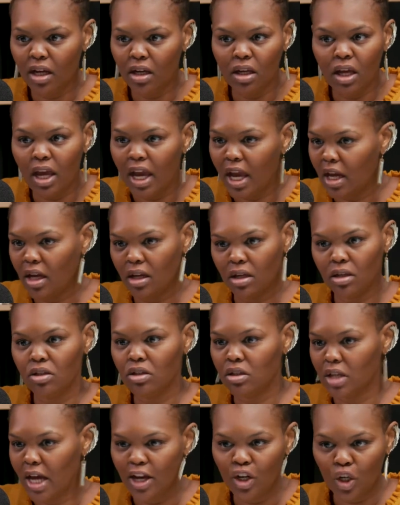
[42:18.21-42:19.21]
hey,
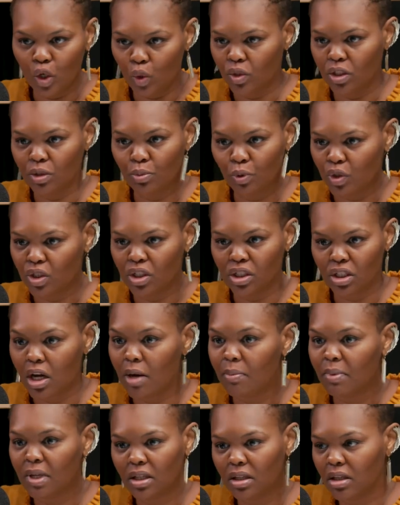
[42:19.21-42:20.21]
I know this person is
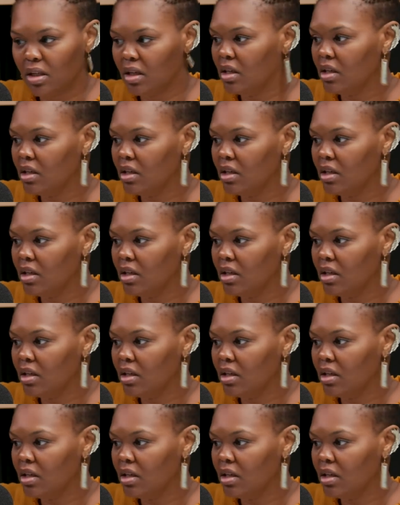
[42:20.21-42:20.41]
coming.